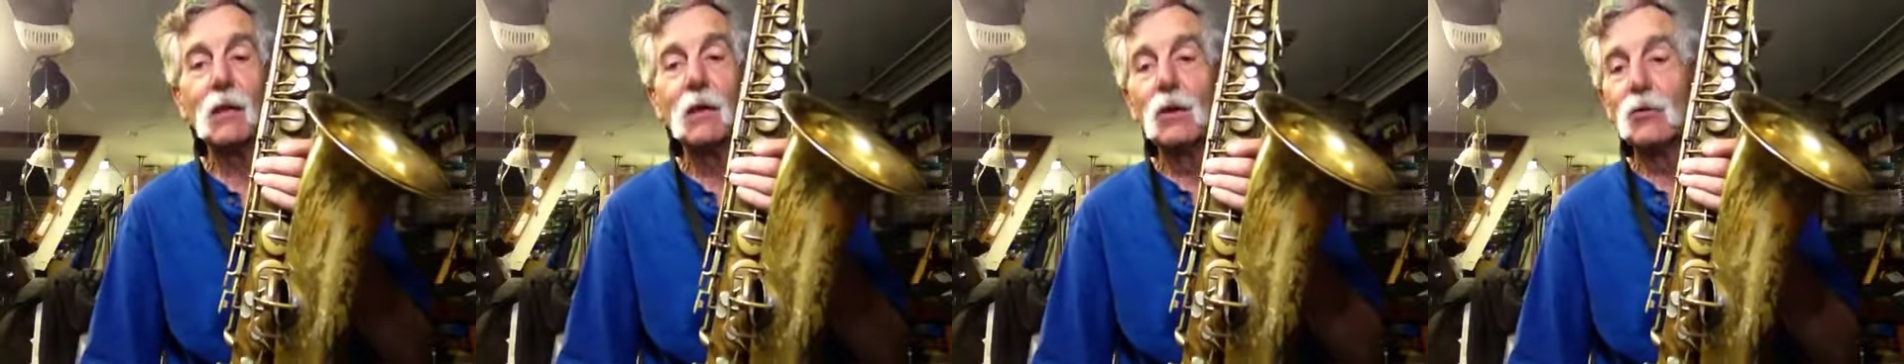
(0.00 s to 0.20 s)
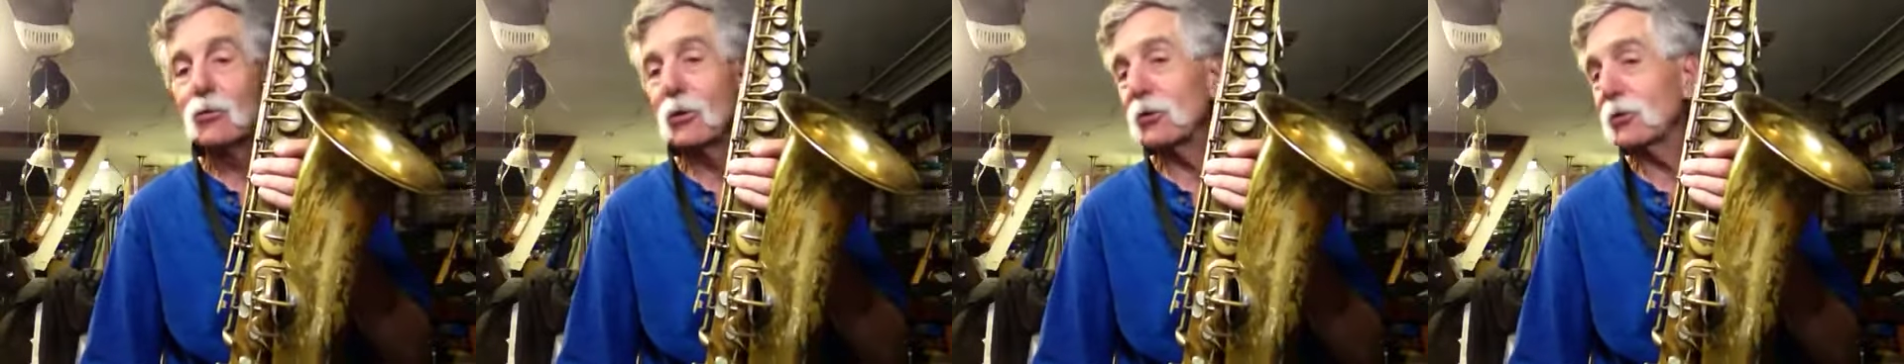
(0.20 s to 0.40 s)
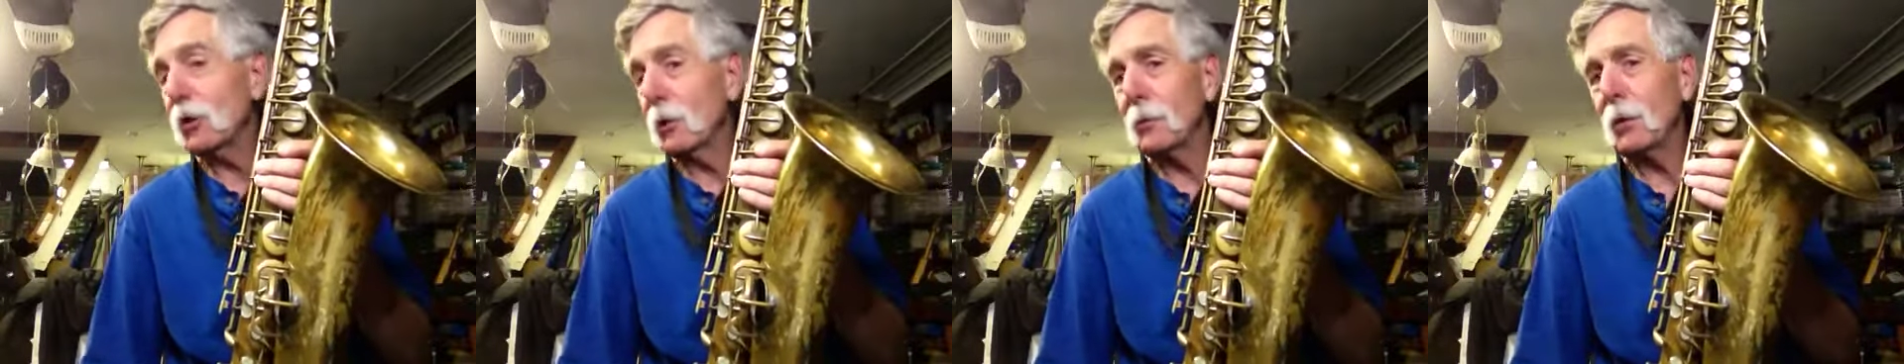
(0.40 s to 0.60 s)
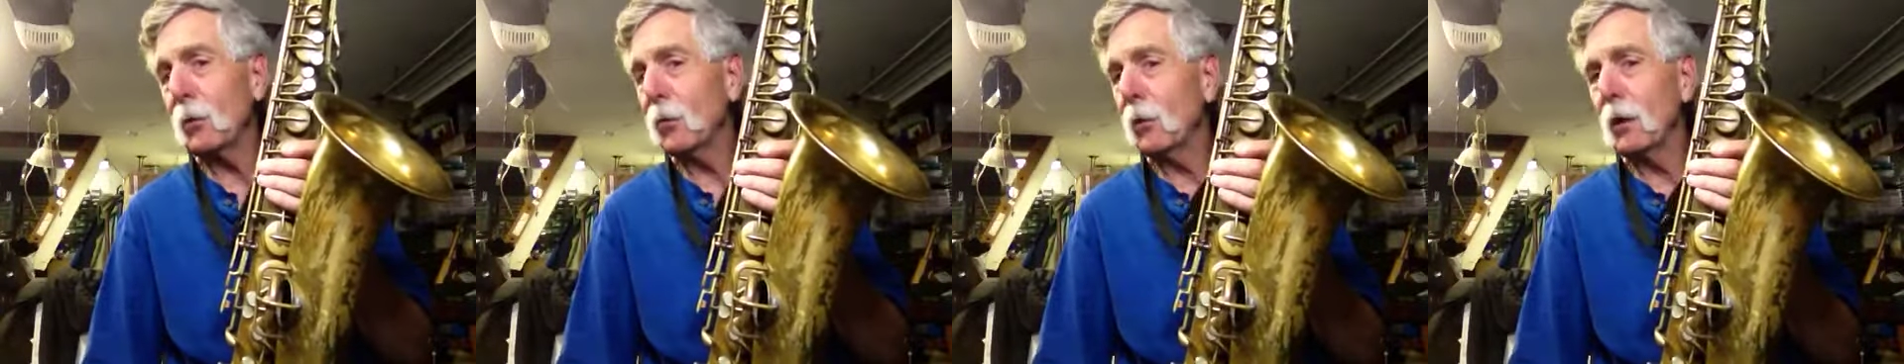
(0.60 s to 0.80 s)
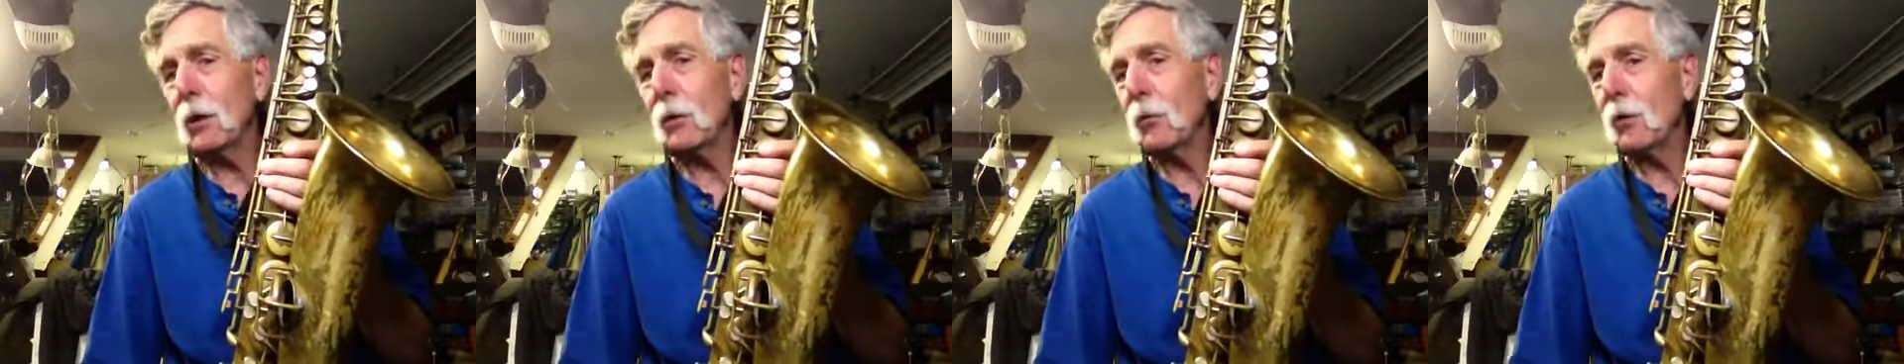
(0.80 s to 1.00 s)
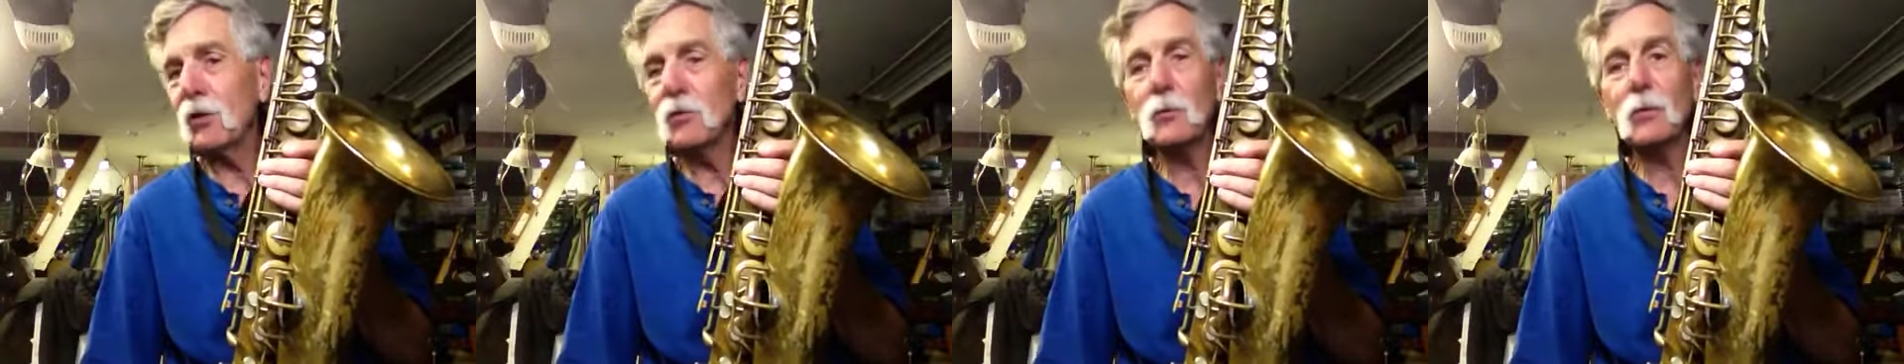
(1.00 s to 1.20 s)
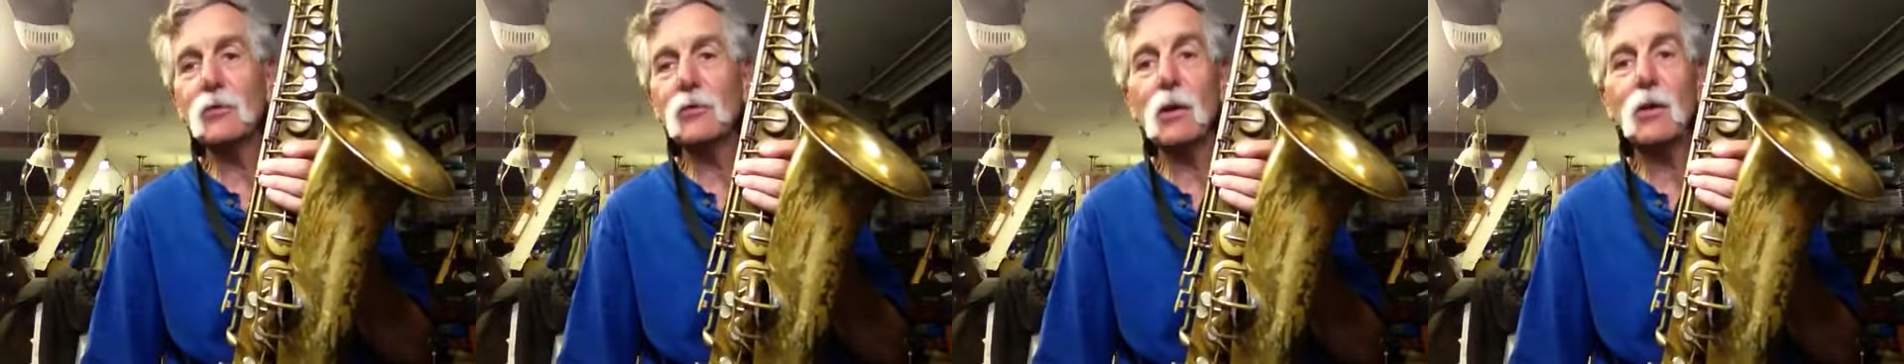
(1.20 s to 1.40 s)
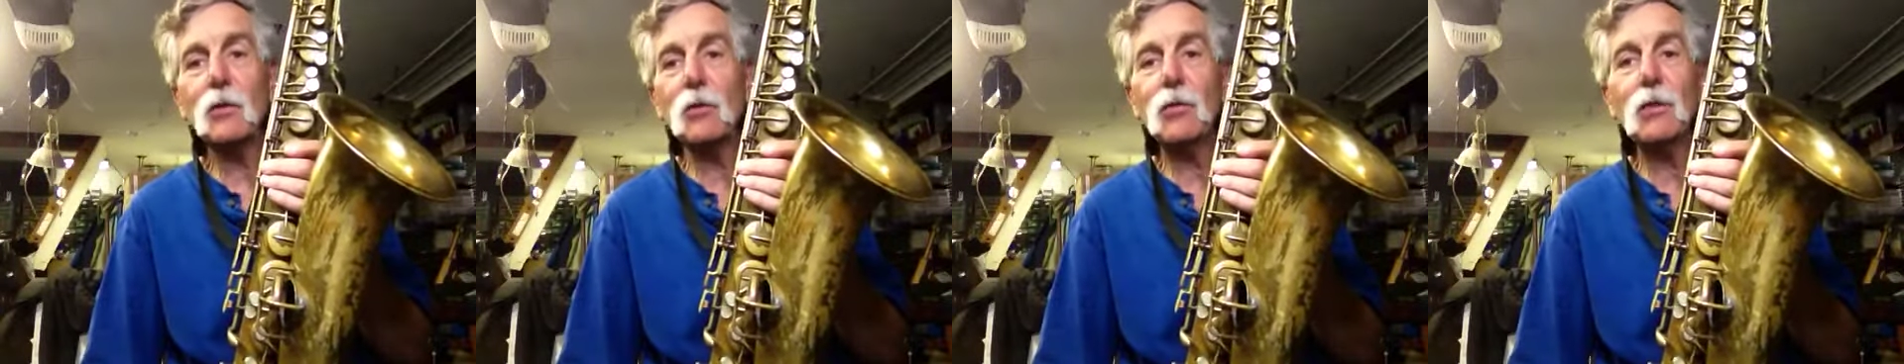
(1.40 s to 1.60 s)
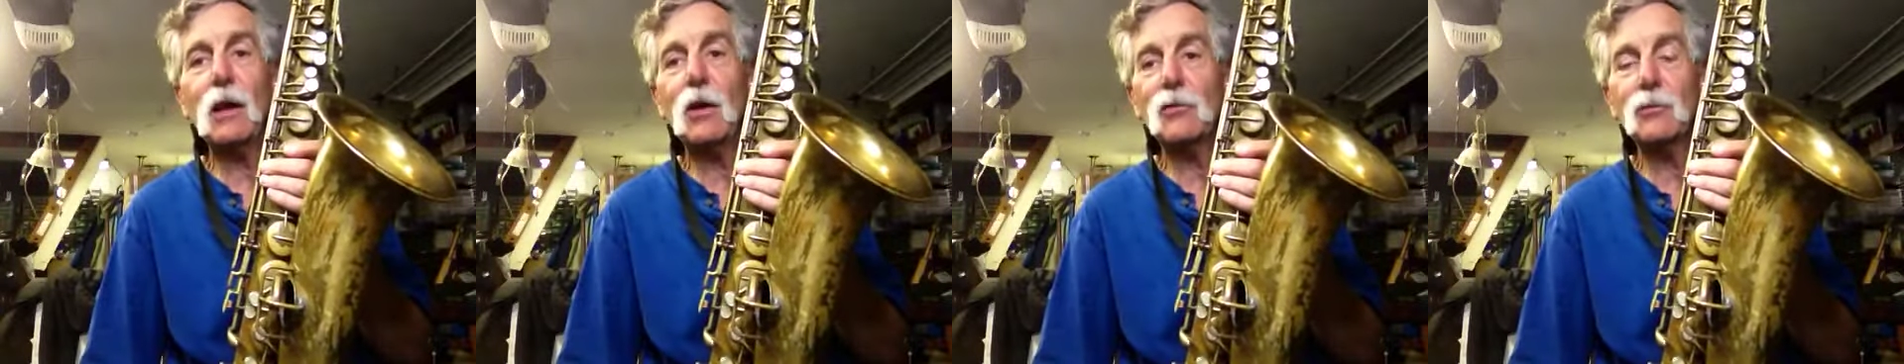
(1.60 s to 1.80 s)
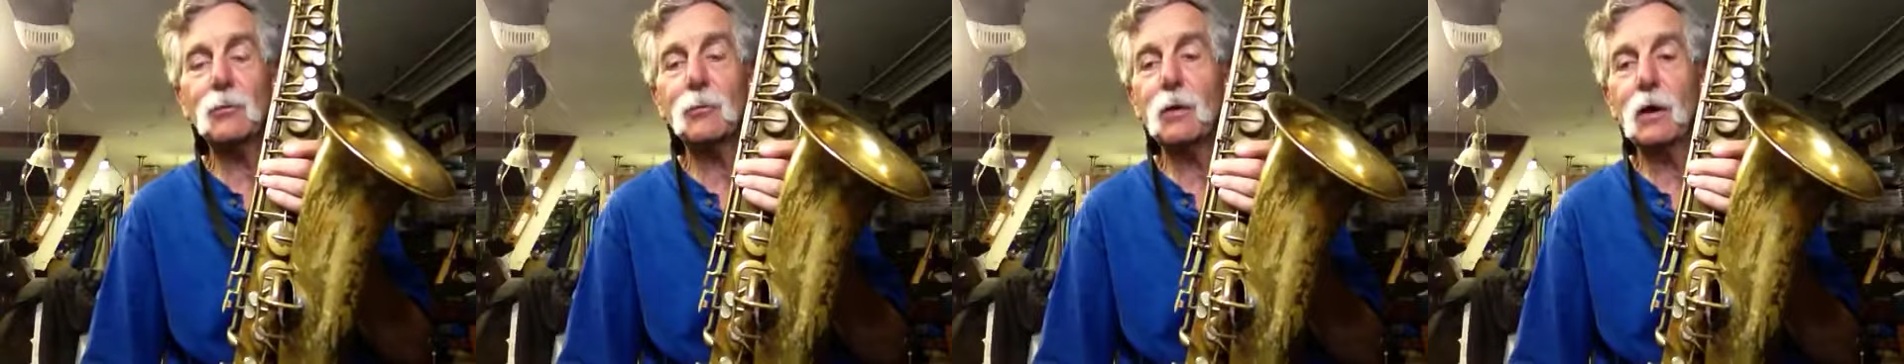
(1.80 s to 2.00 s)
So it's going to be really reasonable. It's under
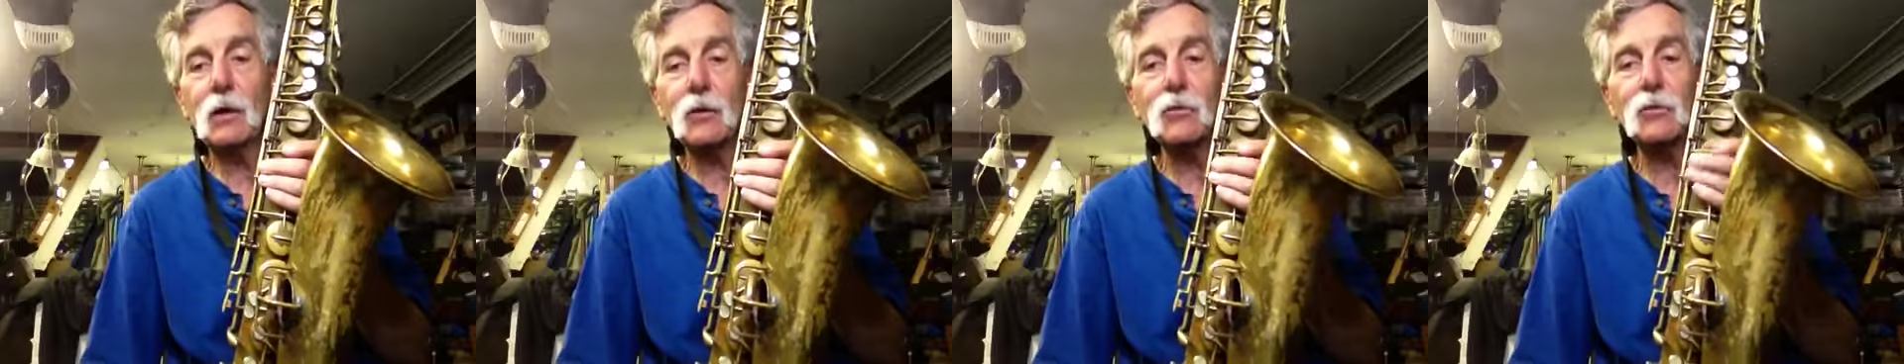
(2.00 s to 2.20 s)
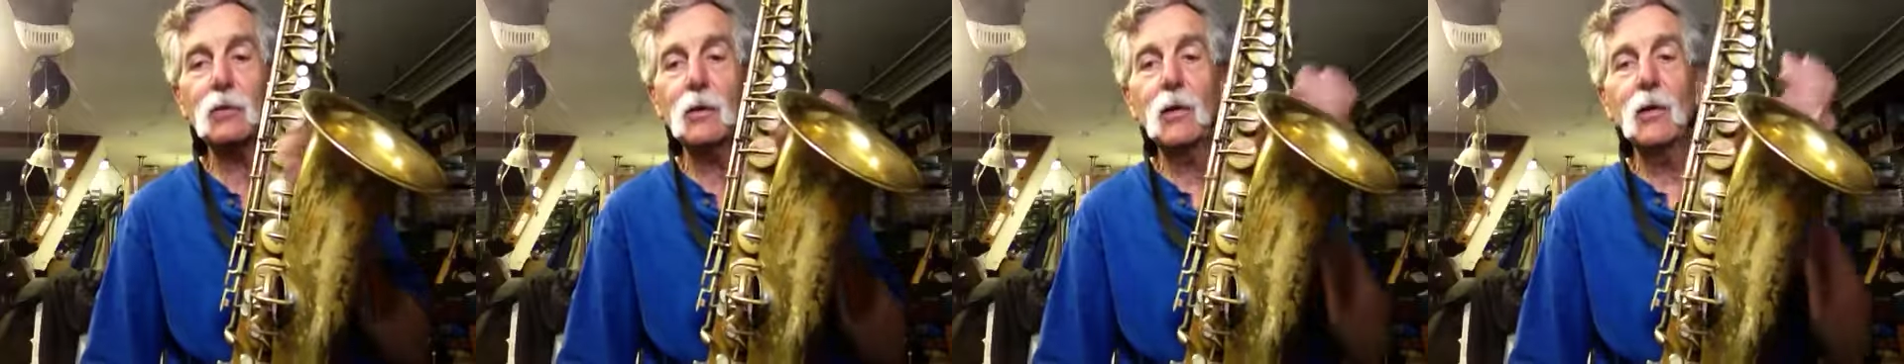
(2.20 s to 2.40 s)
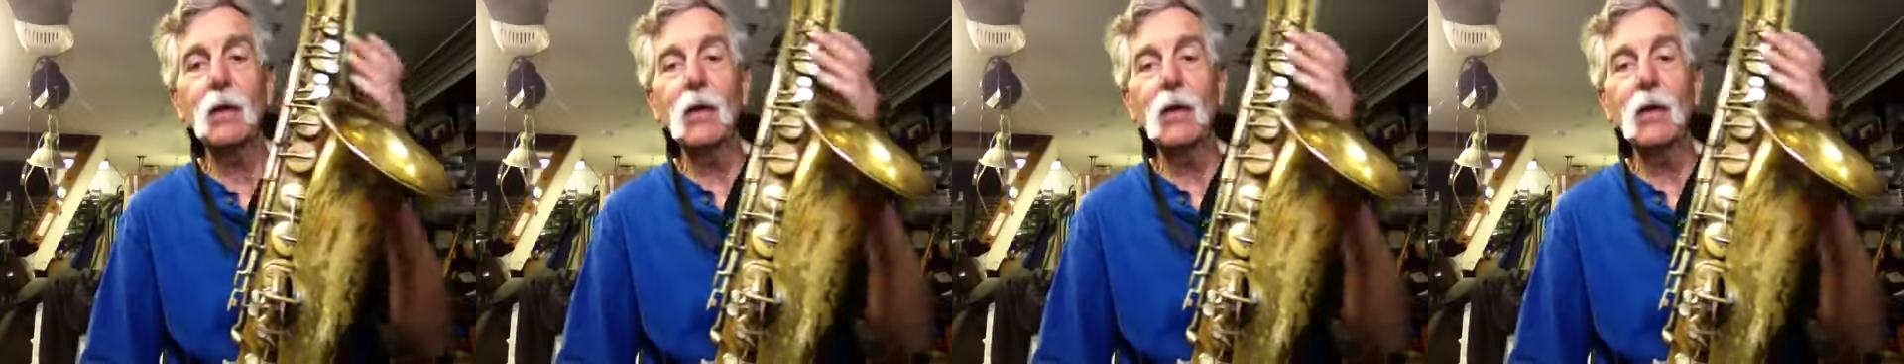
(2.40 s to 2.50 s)
$1,000,